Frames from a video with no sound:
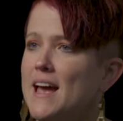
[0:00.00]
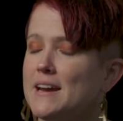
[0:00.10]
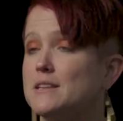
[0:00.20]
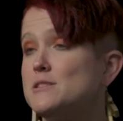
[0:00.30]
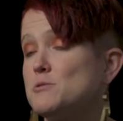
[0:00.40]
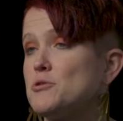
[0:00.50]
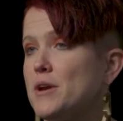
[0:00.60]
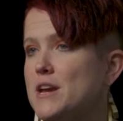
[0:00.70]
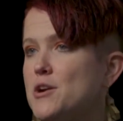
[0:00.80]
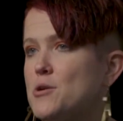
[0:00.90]
And at least when you're
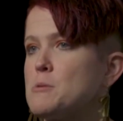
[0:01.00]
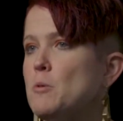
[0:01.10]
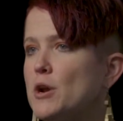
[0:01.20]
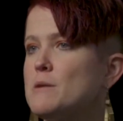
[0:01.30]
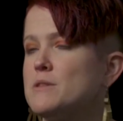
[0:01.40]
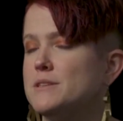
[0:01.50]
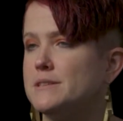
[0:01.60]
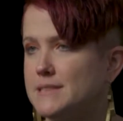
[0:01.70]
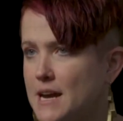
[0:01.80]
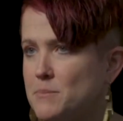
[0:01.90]
here and working with a
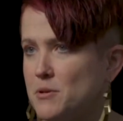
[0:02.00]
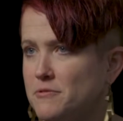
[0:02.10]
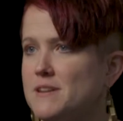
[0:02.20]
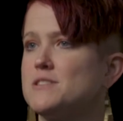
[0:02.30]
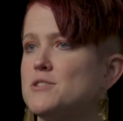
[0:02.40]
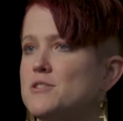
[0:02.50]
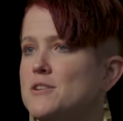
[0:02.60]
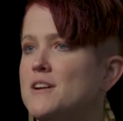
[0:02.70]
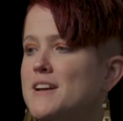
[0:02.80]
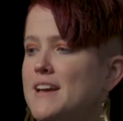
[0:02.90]
design professor,